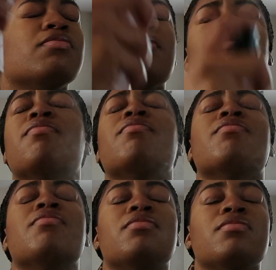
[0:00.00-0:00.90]

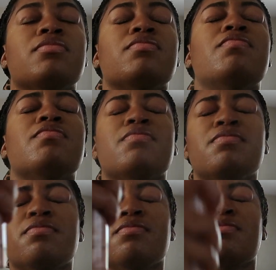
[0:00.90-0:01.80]

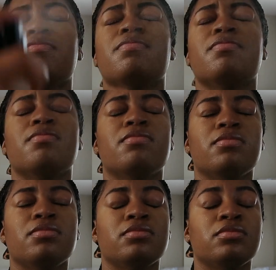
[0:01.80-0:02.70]

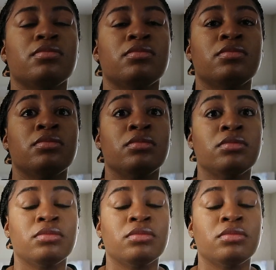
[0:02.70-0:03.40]
(silence)